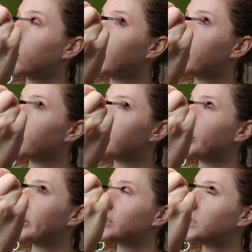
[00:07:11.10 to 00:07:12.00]
years
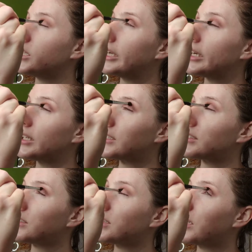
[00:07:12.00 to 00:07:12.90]
and years and
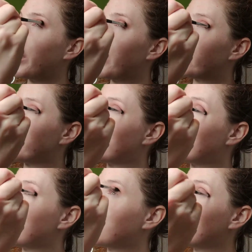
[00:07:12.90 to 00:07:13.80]
years, I
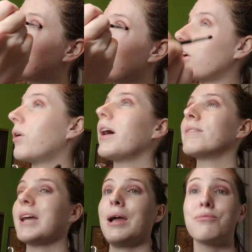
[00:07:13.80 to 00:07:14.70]
don't
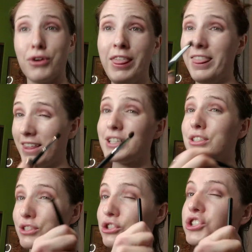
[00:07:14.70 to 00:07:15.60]
have time for
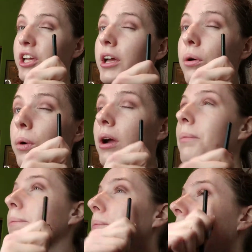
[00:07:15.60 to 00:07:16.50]
this shit
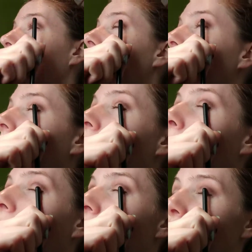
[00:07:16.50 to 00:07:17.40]
where it gets really
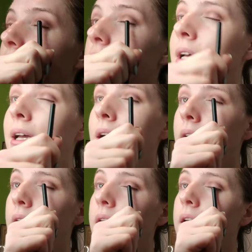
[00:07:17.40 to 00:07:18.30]
patchy.
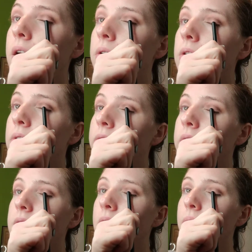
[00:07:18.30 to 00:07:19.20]
And I don't know if you
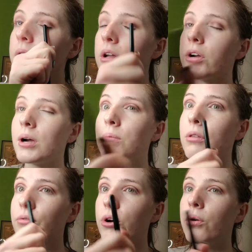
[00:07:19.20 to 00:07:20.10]
could tell when I grabbed
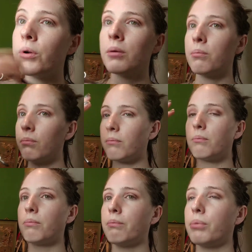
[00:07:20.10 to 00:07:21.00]
the phone and
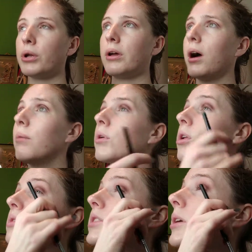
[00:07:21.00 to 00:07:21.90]
put it up
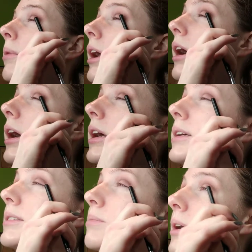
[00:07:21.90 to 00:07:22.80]
closer to my eyes,